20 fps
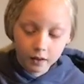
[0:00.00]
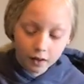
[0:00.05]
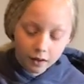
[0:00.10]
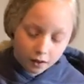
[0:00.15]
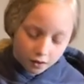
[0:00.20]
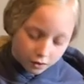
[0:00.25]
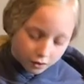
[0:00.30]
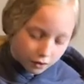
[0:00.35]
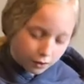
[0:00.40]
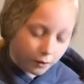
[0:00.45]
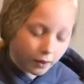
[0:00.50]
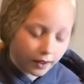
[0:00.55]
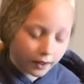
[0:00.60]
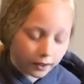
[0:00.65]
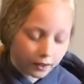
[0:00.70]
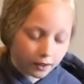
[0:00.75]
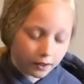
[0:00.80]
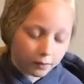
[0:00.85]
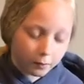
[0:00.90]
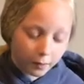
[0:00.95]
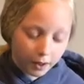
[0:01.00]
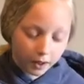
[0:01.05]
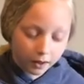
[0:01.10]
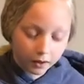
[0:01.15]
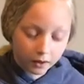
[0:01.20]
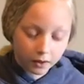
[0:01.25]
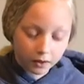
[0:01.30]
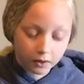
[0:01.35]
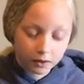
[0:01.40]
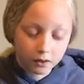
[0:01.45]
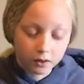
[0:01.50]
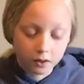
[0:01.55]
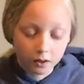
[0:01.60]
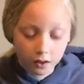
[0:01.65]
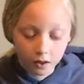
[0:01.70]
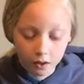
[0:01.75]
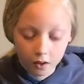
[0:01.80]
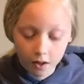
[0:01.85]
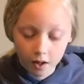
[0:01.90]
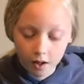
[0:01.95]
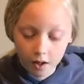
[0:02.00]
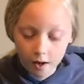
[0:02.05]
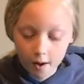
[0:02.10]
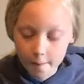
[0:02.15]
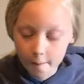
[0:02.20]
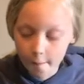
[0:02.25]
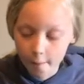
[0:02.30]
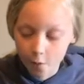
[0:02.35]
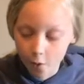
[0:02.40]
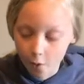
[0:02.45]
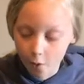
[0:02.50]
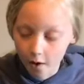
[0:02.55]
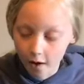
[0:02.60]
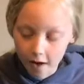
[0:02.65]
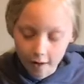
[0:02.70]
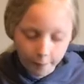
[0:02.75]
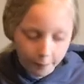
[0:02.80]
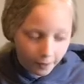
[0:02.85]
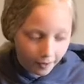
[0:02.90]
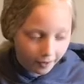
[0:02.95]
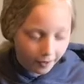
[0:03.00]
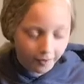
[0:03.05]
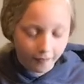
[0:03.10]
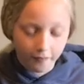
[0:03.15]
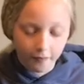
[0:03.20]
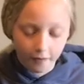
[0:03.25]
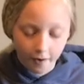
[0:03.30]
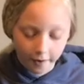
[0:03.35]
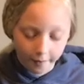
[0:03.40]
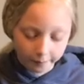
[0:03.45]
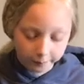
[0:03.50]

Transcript: so I can make this look more epic and fun.